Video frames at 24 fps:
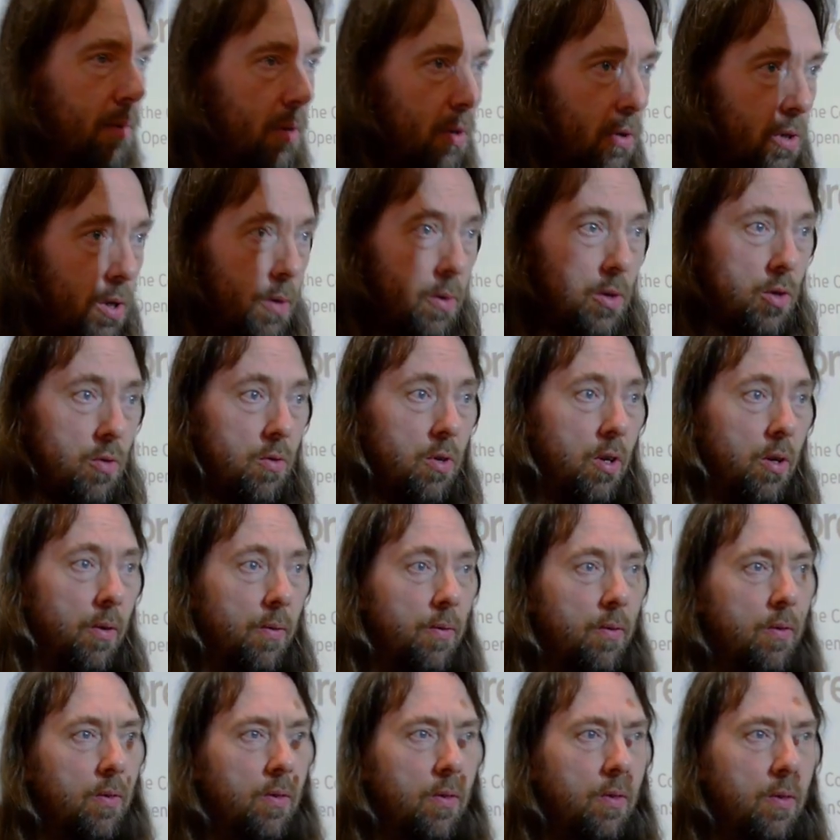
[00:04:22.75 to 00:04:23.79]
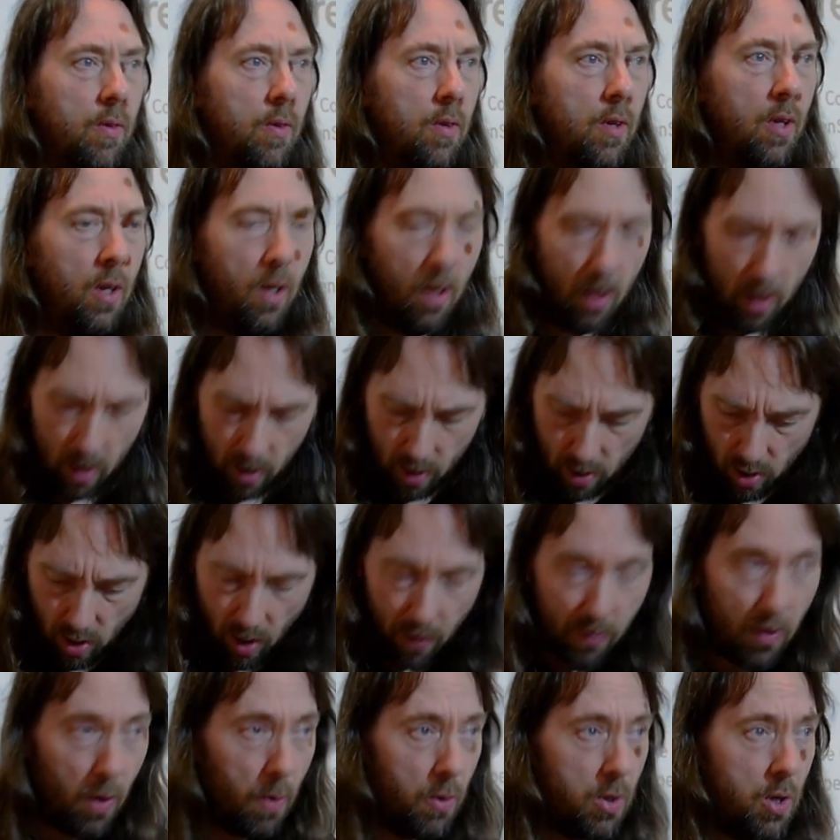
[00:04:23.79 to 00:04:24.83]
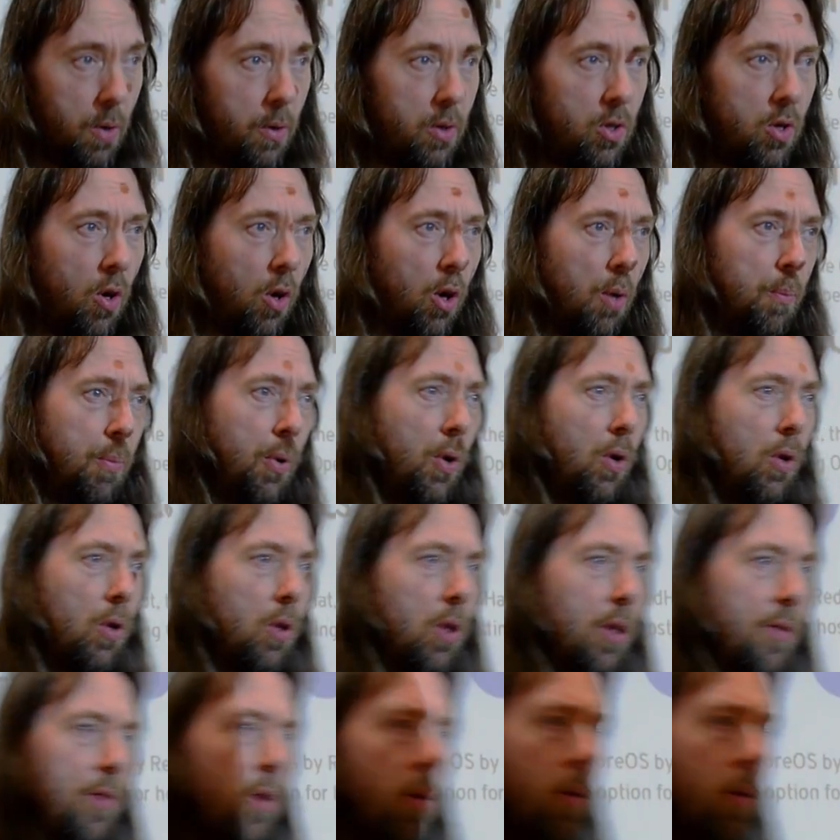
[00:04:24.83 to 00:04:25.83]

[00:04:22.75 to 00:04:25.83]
you do as root. So if you would do a Docker pull, if